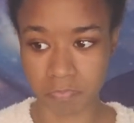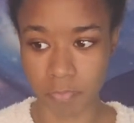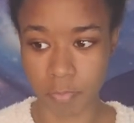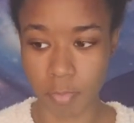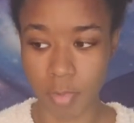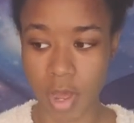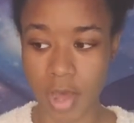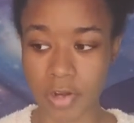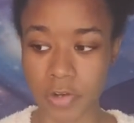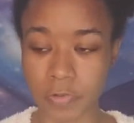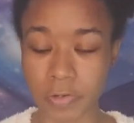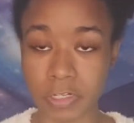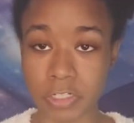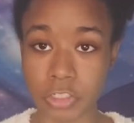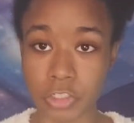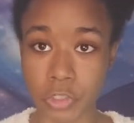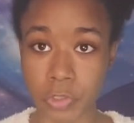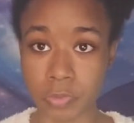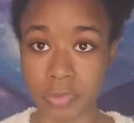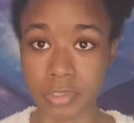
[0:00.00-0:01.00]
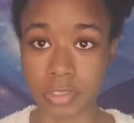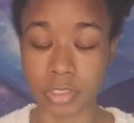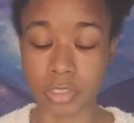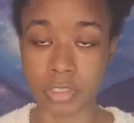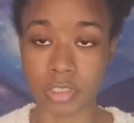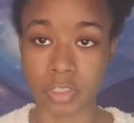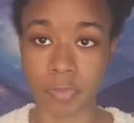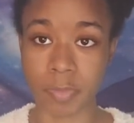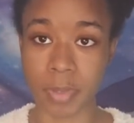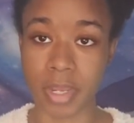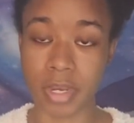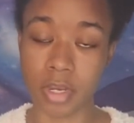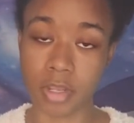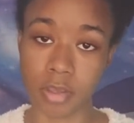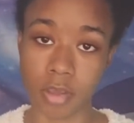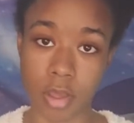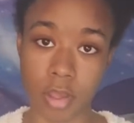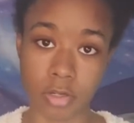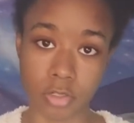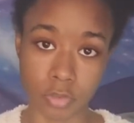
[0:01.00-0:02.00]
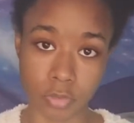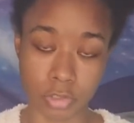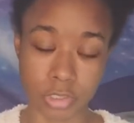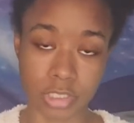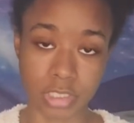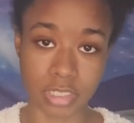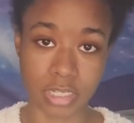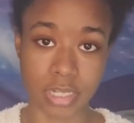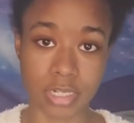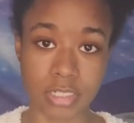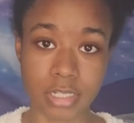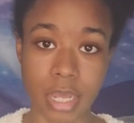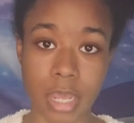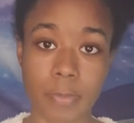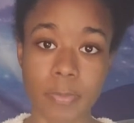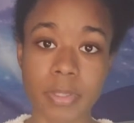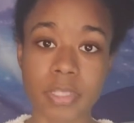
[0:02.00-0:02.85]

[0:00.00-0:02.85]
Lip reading: moderate doses, depending on your skin type,